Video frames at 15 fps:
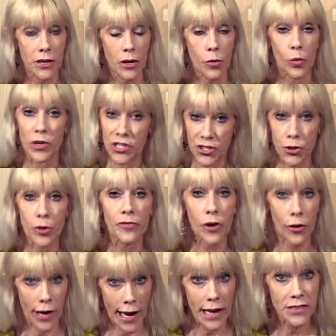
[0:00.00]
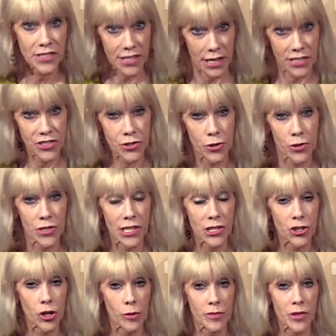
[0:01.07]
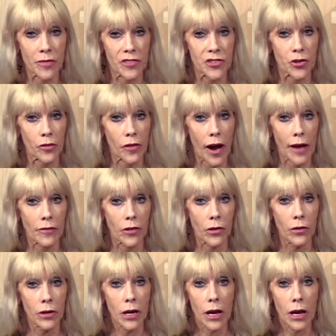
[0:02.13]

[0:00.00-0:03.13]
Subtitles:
which served our ancestors in terms of survival,